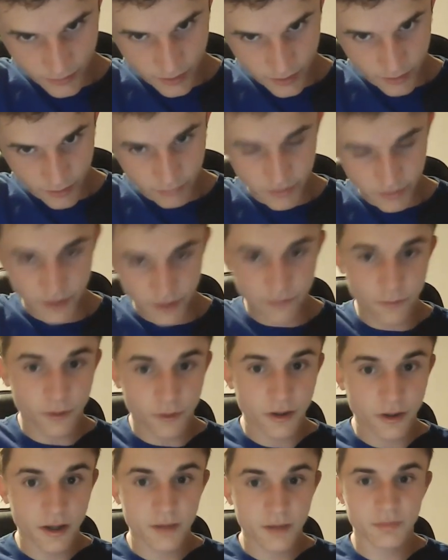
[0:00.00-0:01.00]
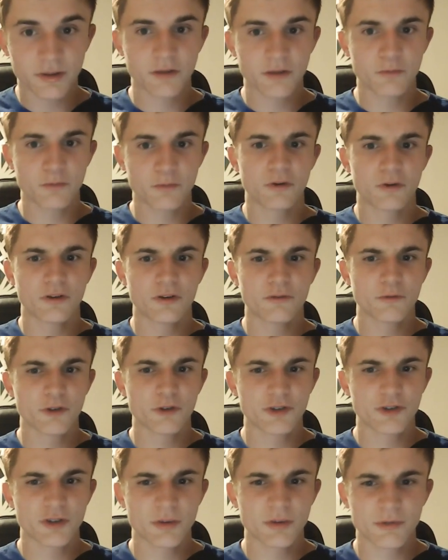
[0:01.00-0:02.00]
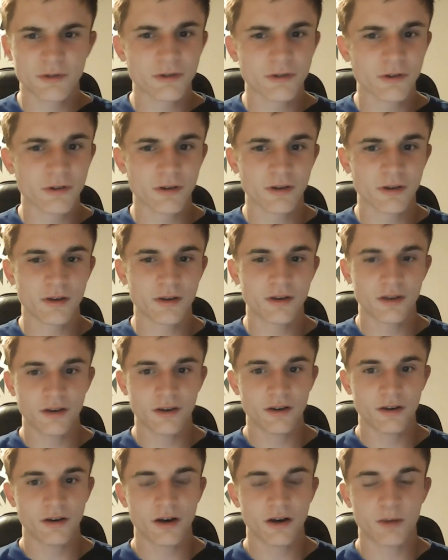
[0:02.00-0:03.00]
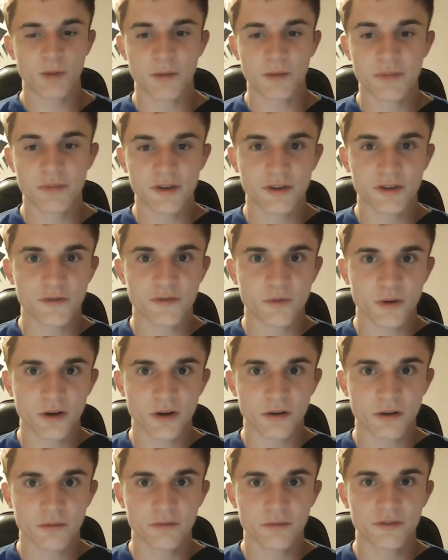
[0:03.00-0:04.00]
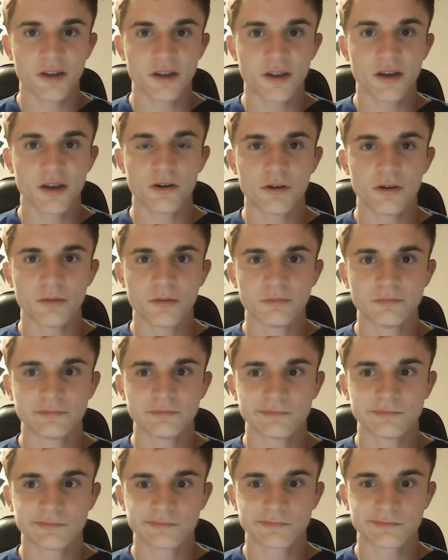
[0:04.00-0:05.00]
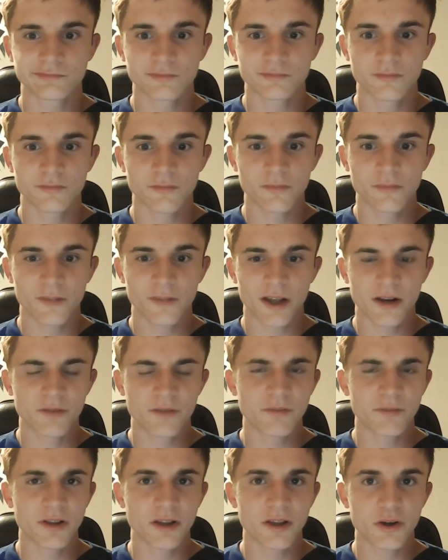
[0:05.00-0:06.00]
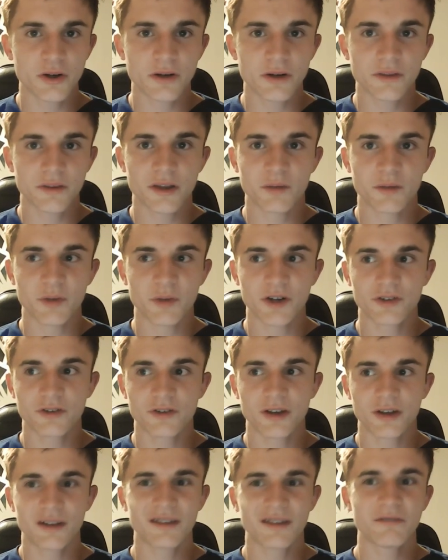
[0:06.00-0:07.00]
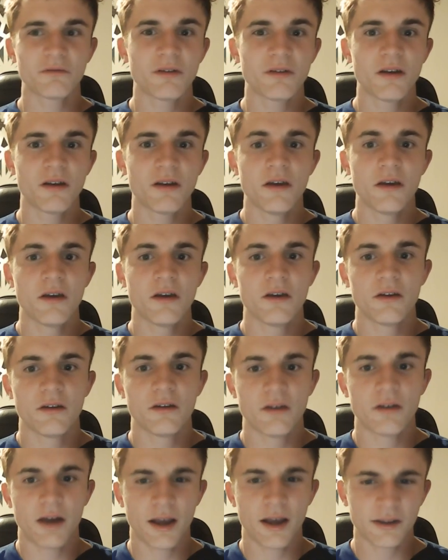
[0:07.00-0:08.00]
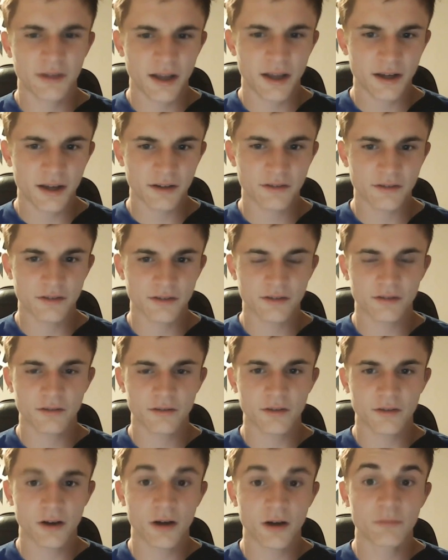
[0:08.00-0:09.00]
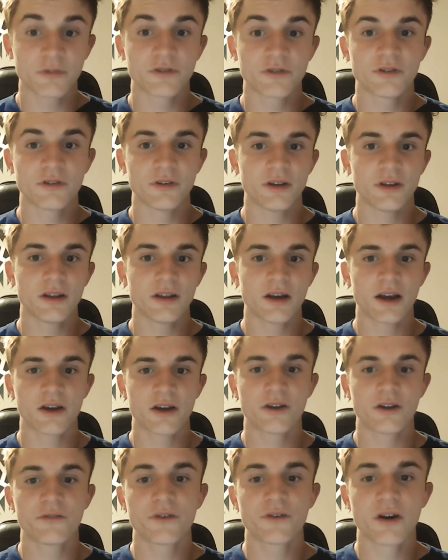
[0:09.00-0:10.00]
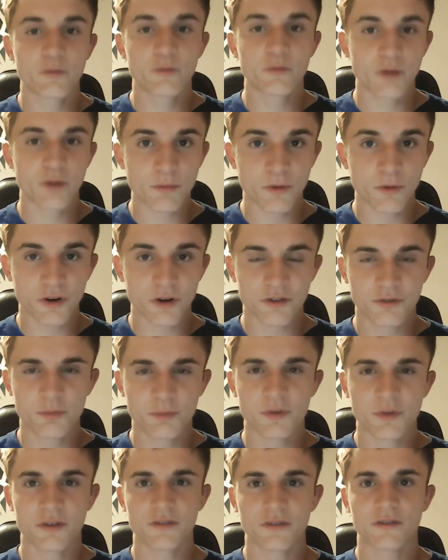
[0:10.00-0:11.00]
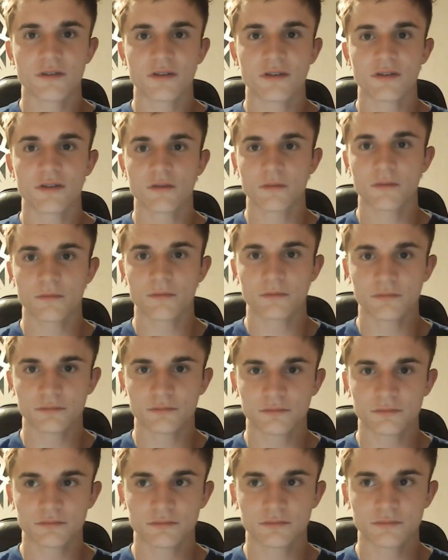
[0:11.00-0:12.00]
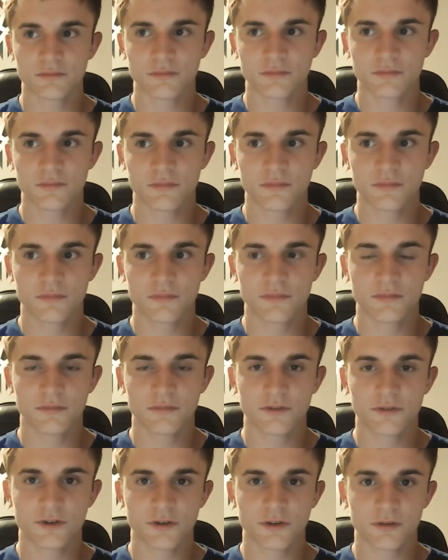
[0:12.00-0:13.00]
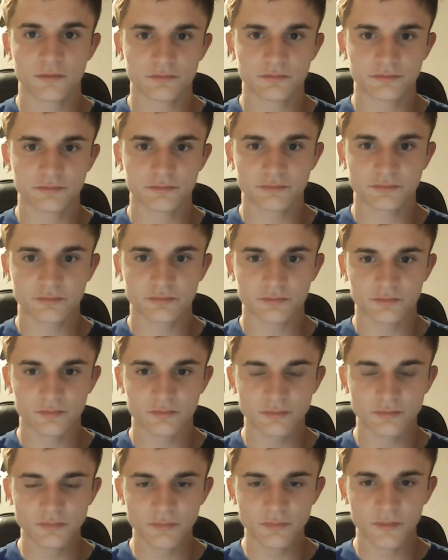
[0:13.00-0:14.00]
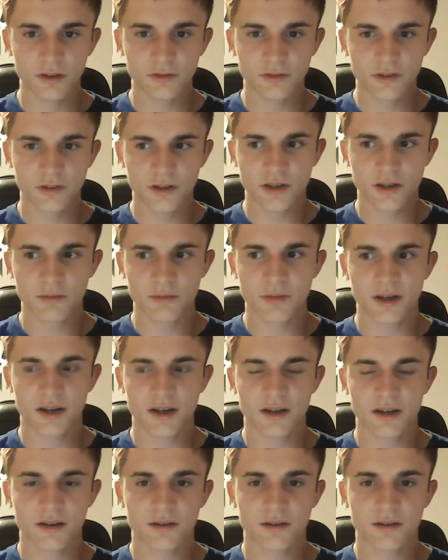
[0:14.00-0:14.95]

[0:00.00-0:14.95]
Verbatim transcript: play Fortnite, play World of Warships on my PS4, stay at home. I didn't really go out that much. I didn't I lacked the opportunity. I could have gone way more experiences. So looking back,